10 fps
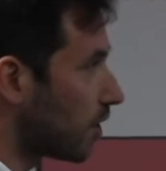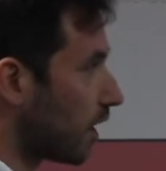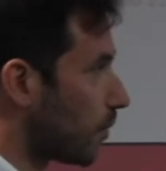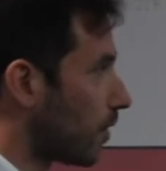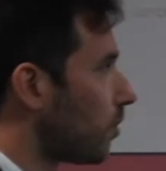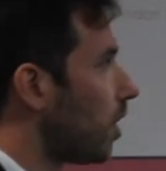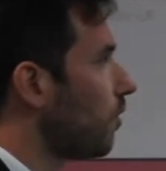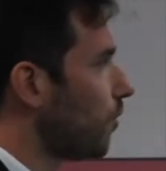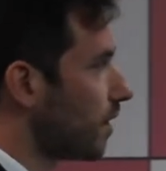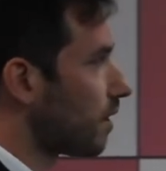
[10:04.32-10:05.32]
the corporate
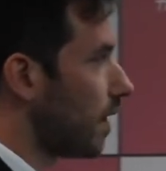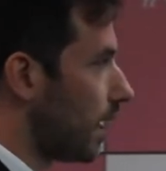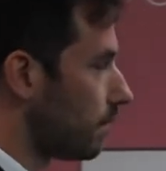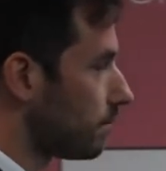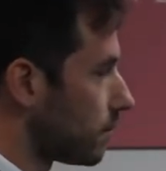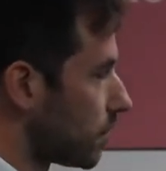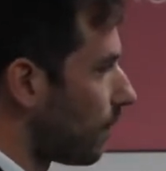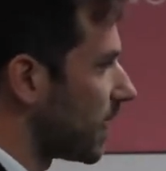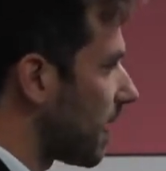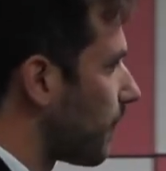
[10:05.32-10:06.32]
world with
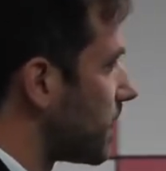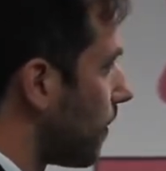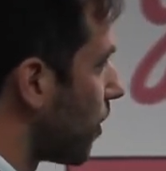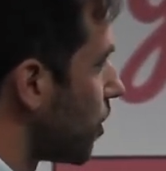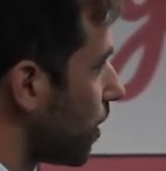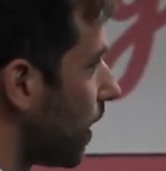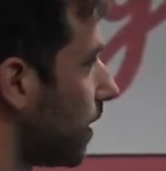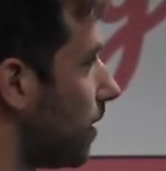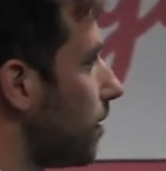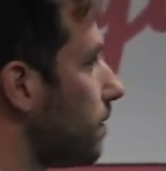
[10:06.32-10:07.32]
some examples that I'm going to share
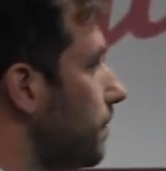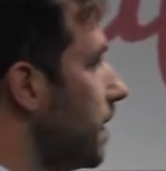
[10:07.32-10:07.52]
later on.